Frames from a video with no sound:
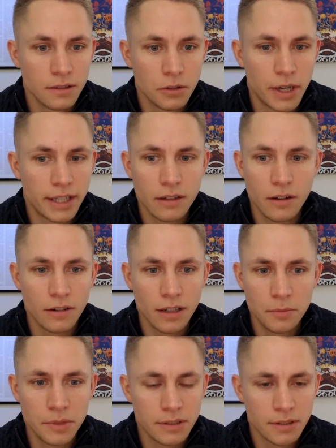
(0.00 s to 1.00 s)
credit card
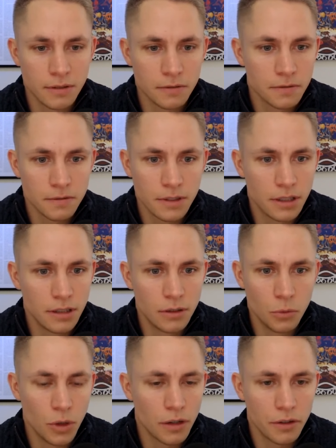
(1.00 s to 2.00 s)
limits of
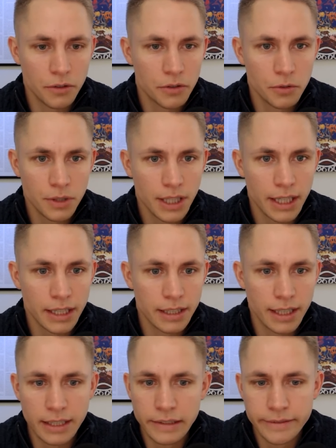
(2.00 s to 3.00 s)
one or two k a
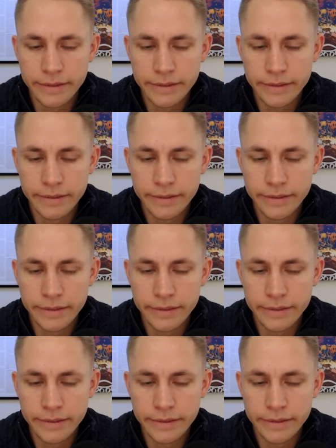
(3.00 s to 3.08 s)
day.